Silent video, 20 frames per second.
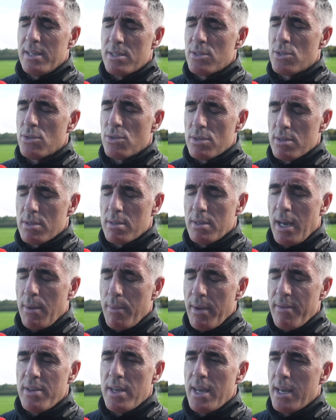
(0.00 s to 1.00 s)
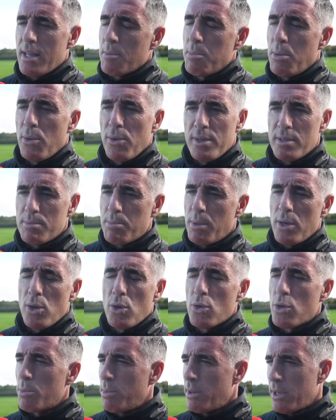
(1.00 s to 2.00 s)
It's just however you get the points, by
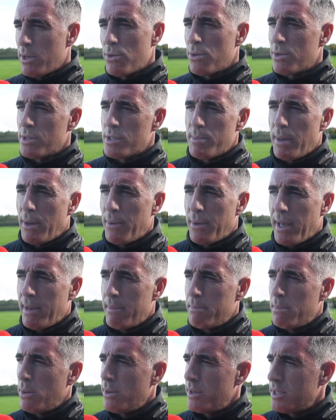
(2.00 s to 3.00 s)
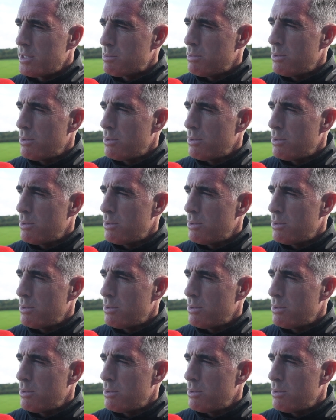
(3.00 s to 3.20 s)
hook or by crook, it's about getting points.